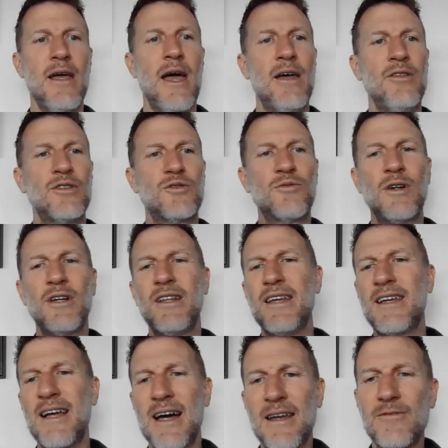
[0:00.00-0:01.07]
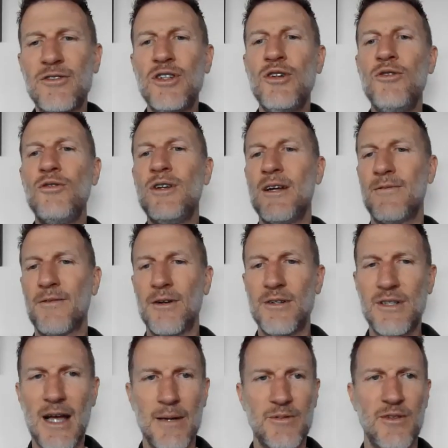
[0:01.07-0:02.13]
And there's really kind of two
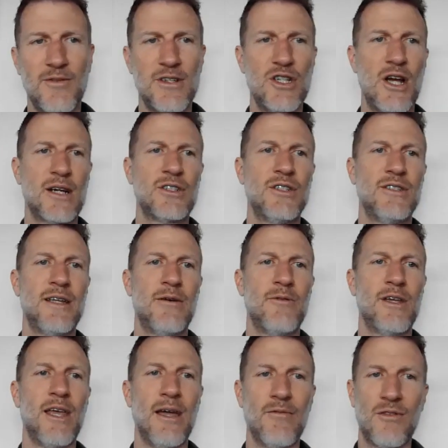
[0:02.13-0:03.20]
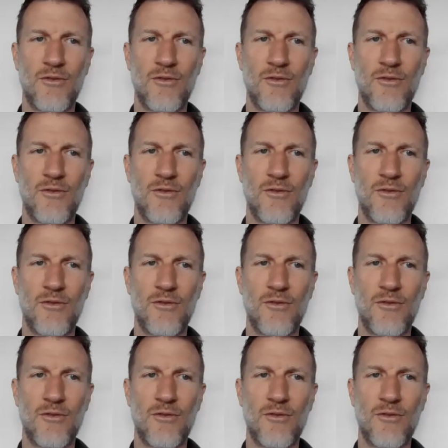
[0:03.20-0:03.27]
different types of injections that we give.